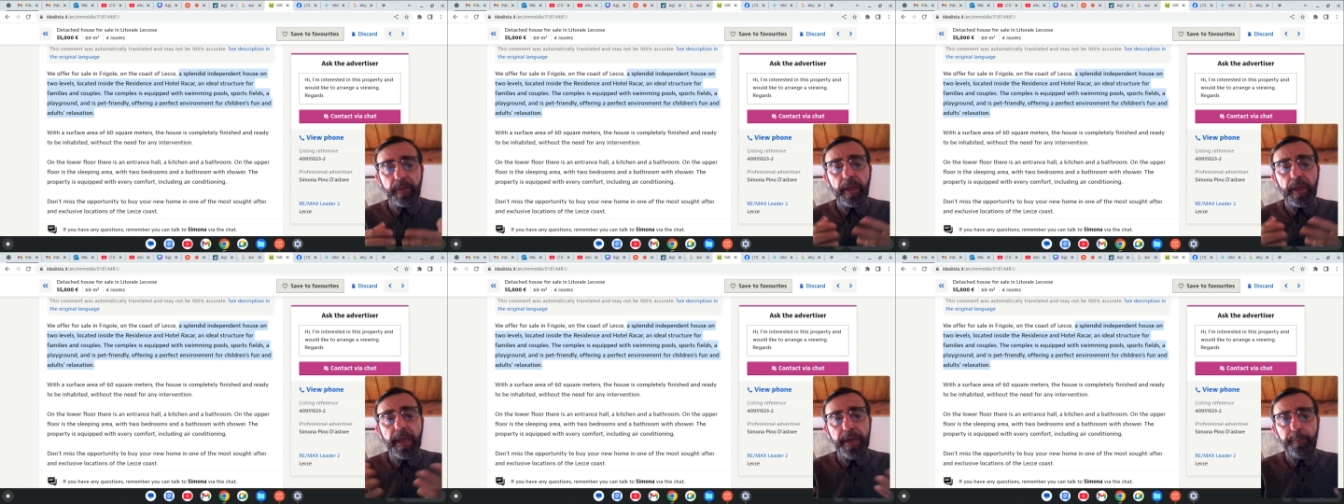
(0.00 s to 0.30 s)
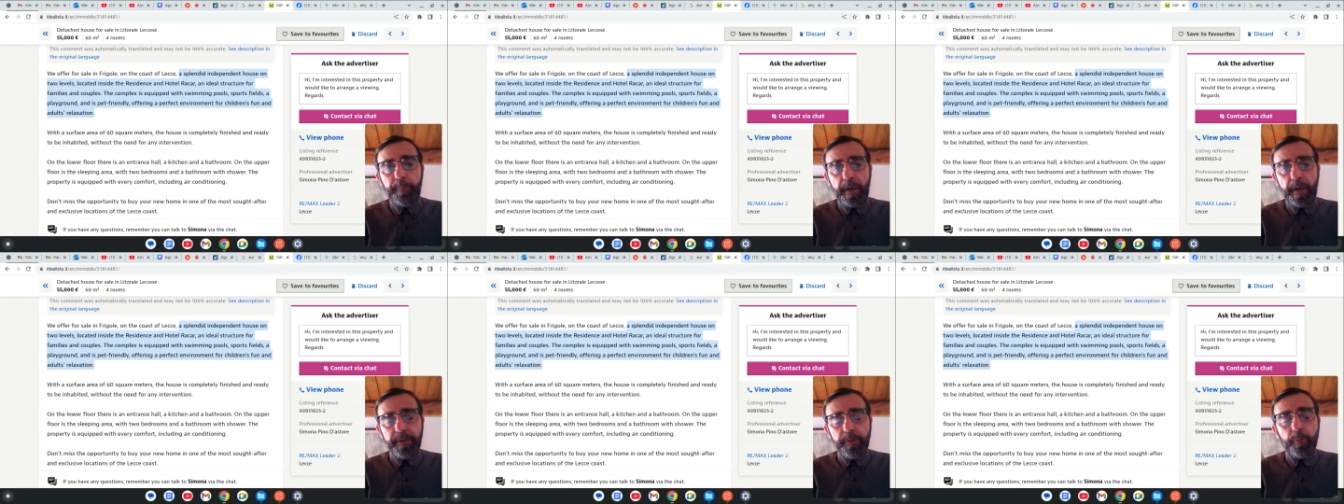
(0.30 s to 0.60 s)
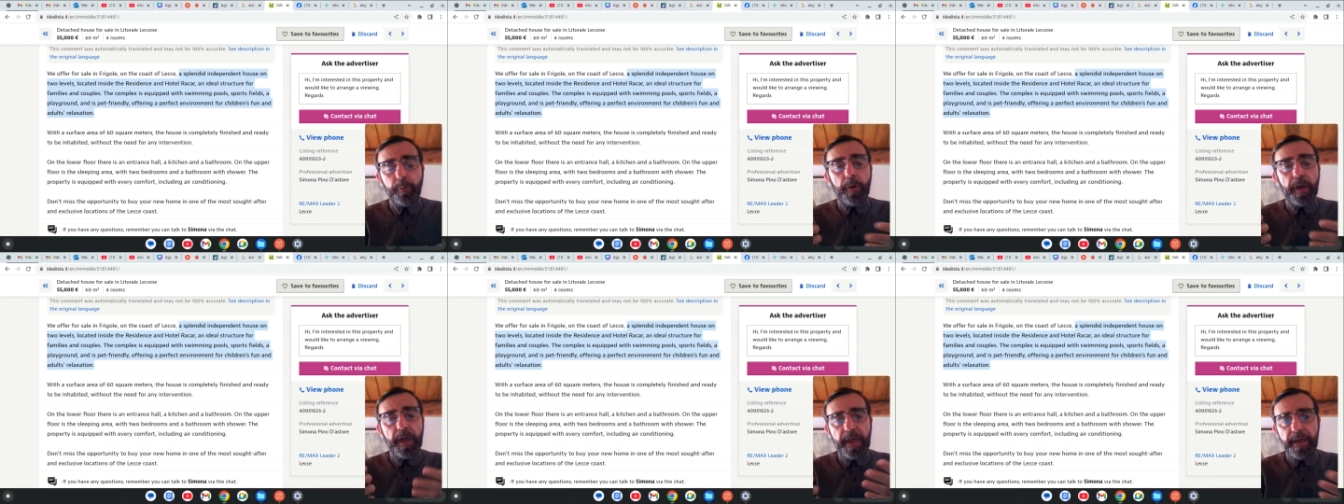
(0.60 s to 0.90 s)
anyway,
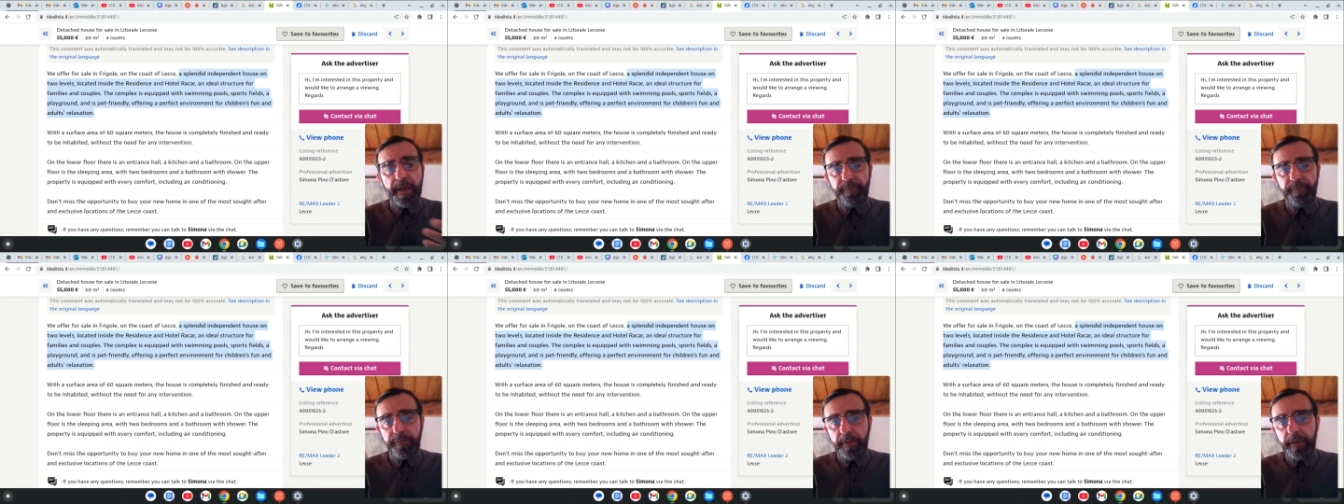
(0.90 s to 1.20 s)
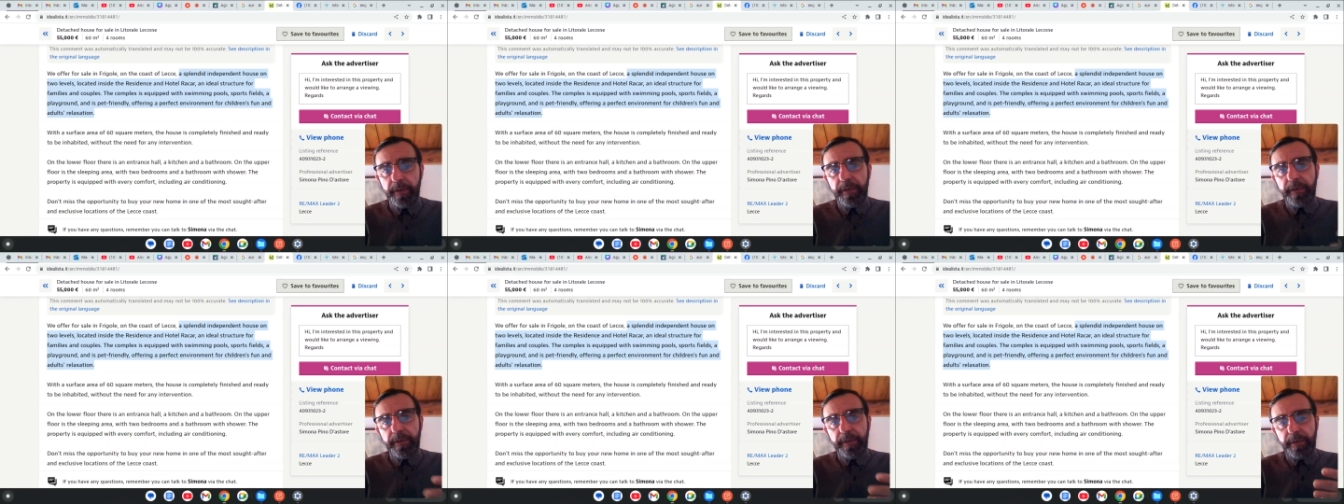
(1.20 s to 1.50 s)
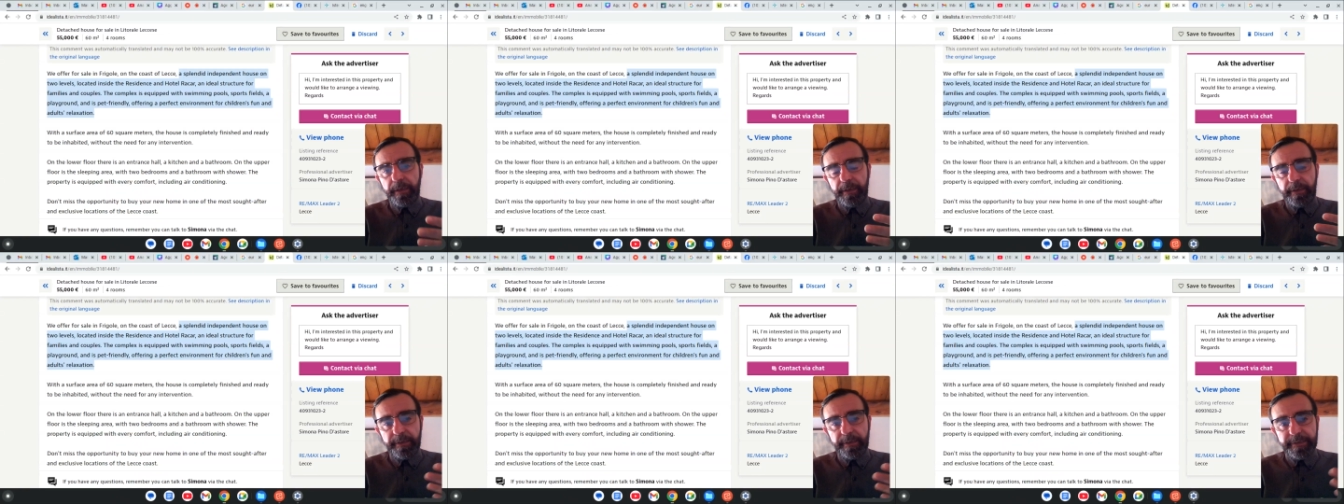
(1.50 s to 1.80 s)
you have
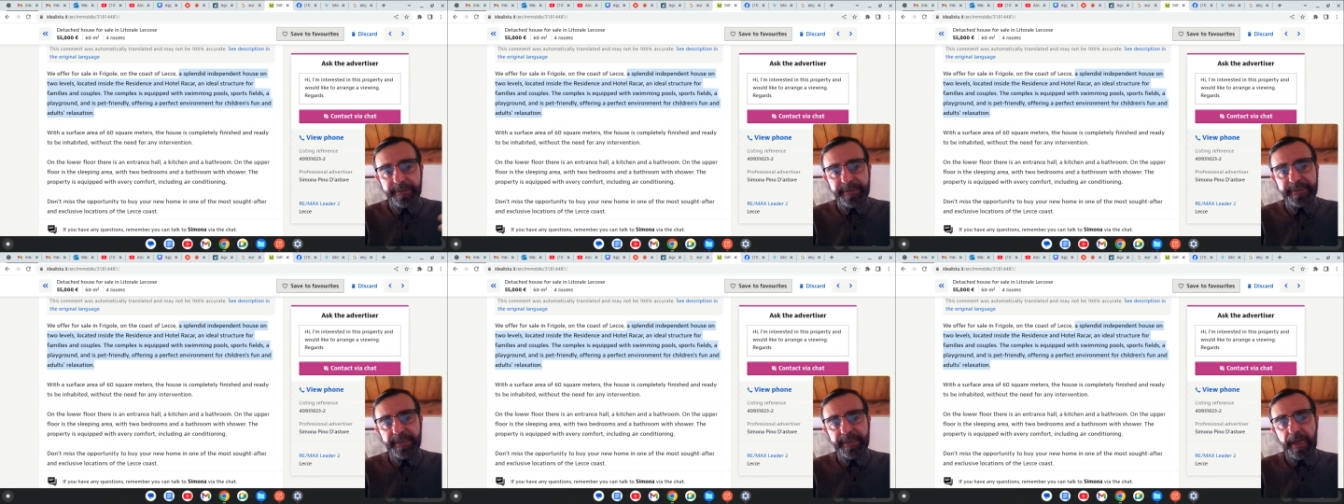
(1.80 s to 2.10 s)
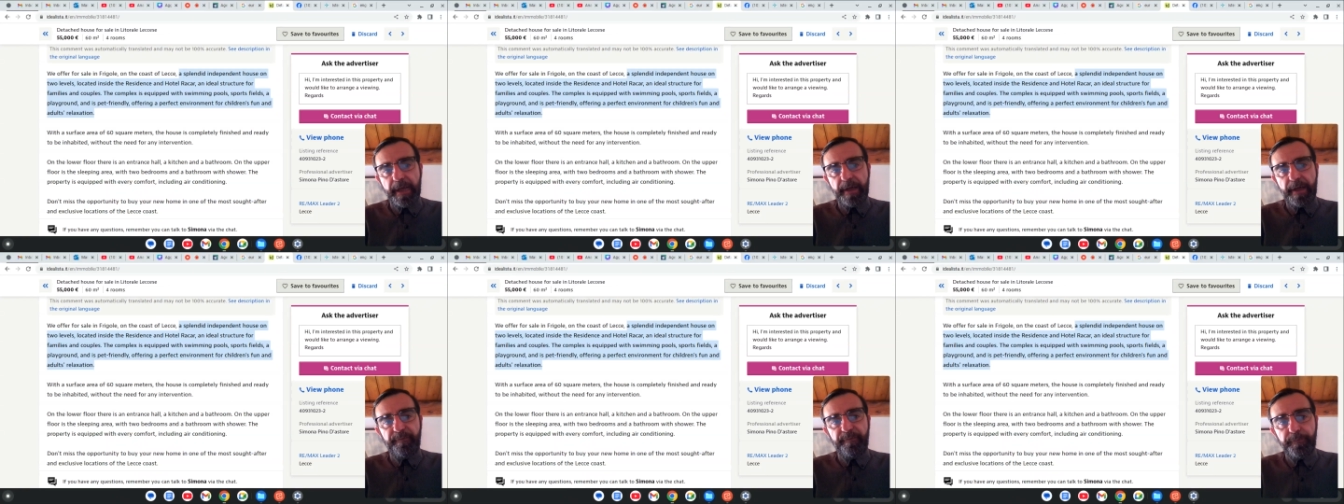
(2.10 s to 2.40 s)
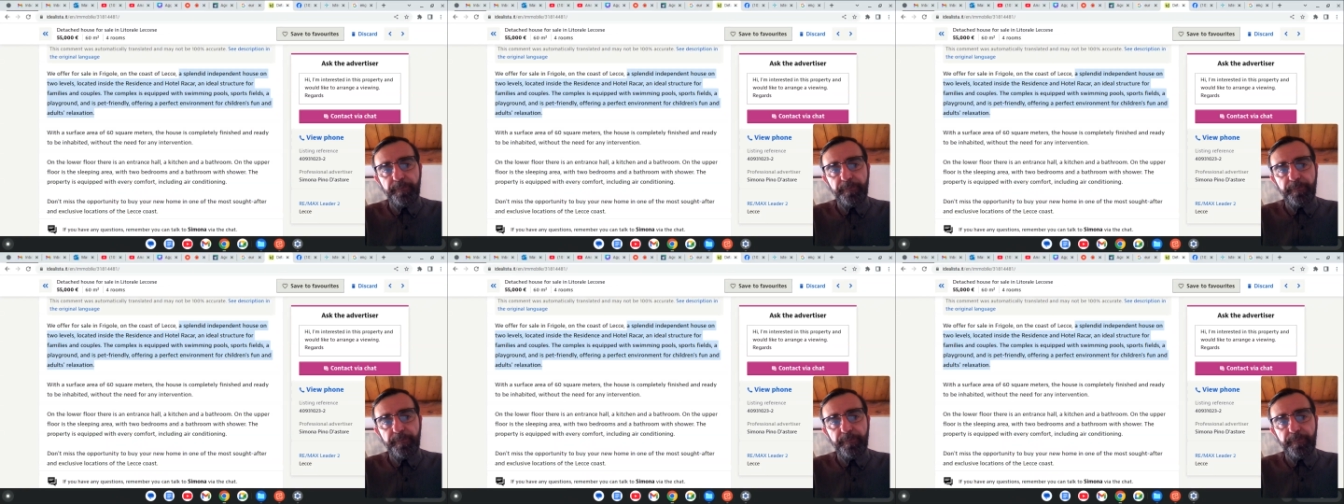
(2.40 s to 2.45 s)
some